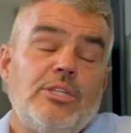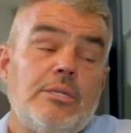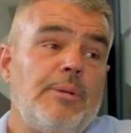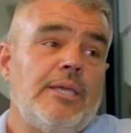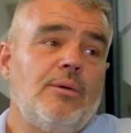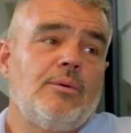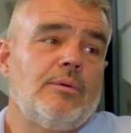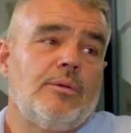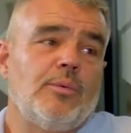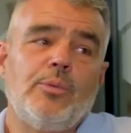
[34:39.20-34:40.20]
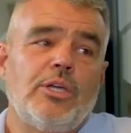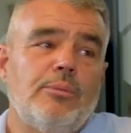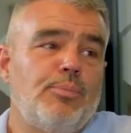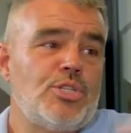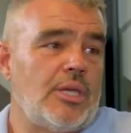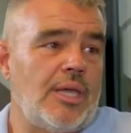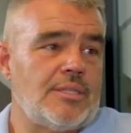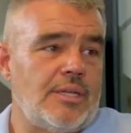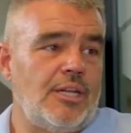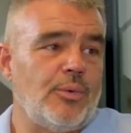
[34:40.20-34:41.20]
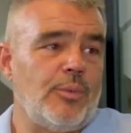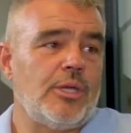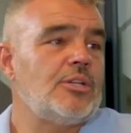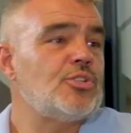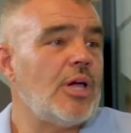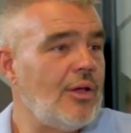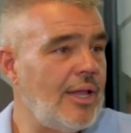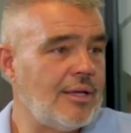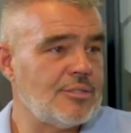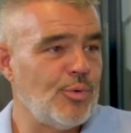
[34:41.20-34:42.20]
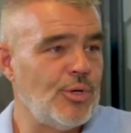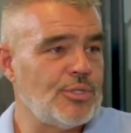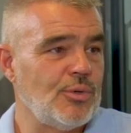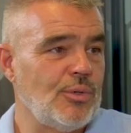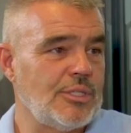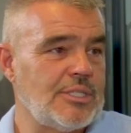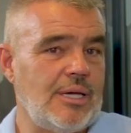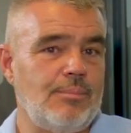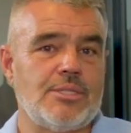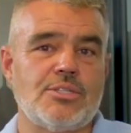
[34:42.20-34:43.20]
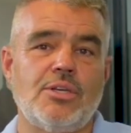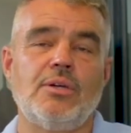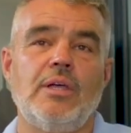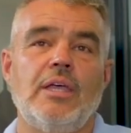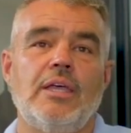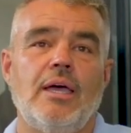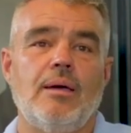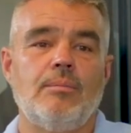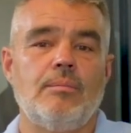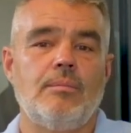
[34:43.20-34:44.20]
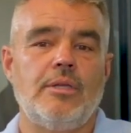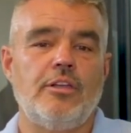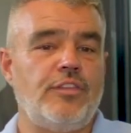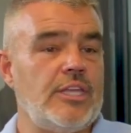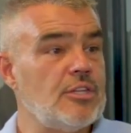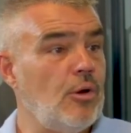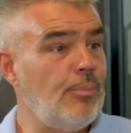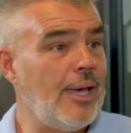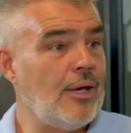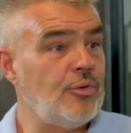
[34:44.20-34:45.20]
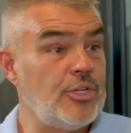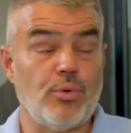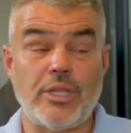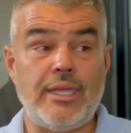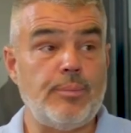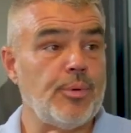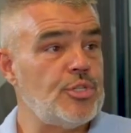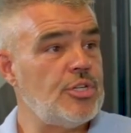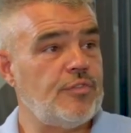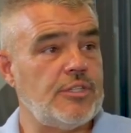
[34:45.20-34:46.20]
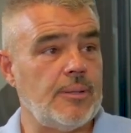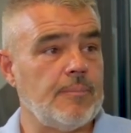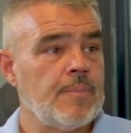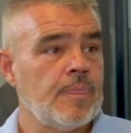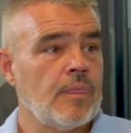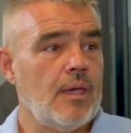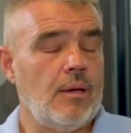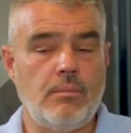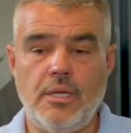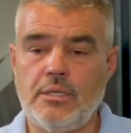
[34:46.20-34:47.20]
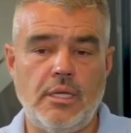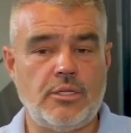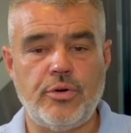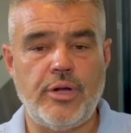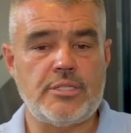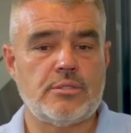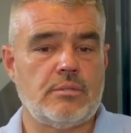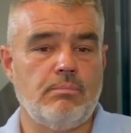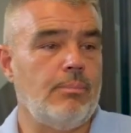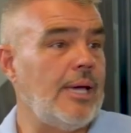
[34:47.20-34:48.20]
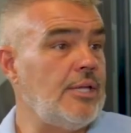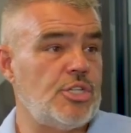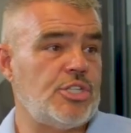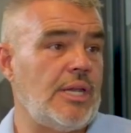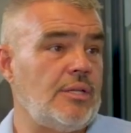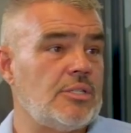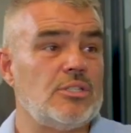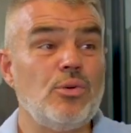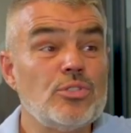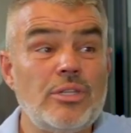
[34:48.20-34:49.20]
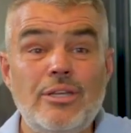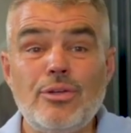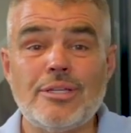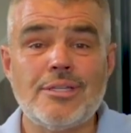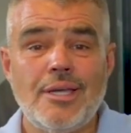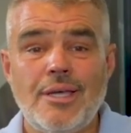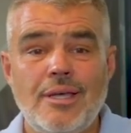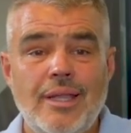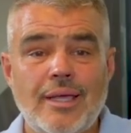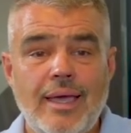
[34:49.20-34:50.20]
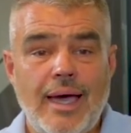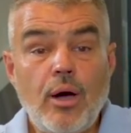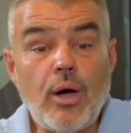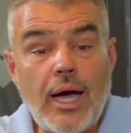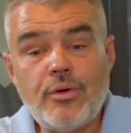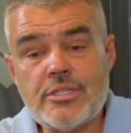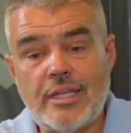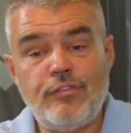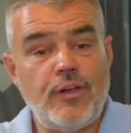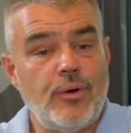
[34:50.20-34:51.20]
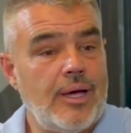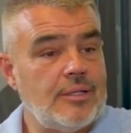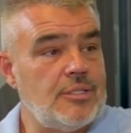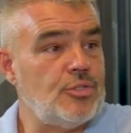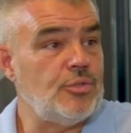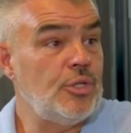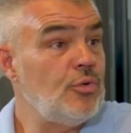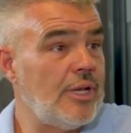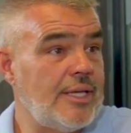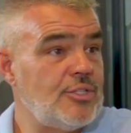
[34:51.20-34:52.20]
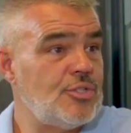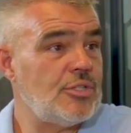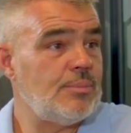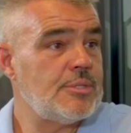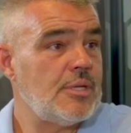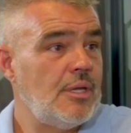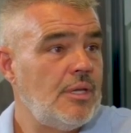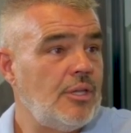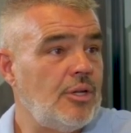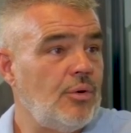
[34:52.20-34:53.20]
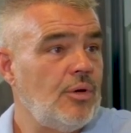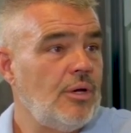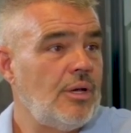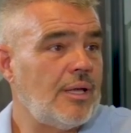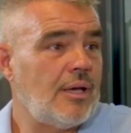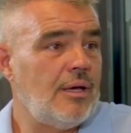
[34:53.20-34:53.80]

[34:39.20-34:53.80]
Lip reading: we typically, we're going to push against it anyway. We're going to try our luck as boys all the time. And so if there's no boundaries or they keep on shifting, it creates major challenges. And you also then look at like how does that flow out into new relationships? You know, like